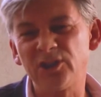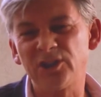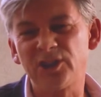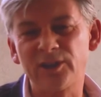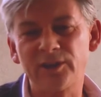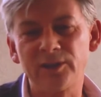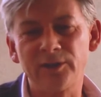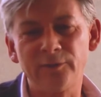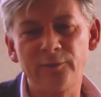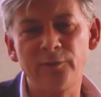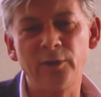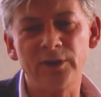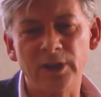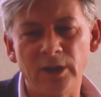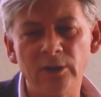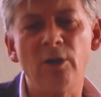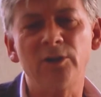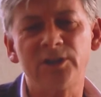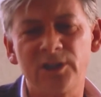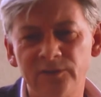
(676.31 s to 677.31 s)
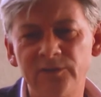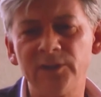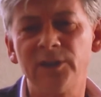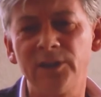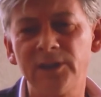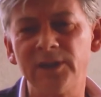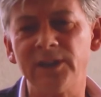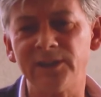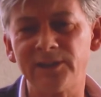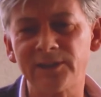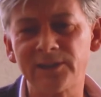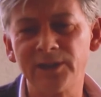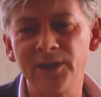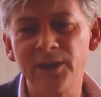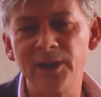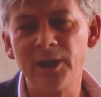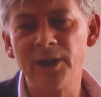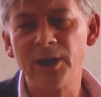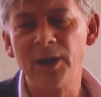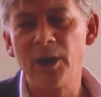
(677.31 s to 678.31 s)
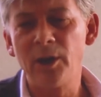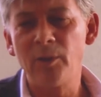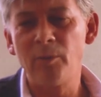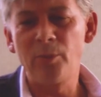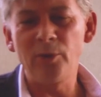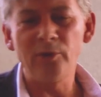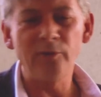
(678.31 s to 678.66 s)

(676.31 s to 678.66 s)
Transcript: not just for the loss of earnings,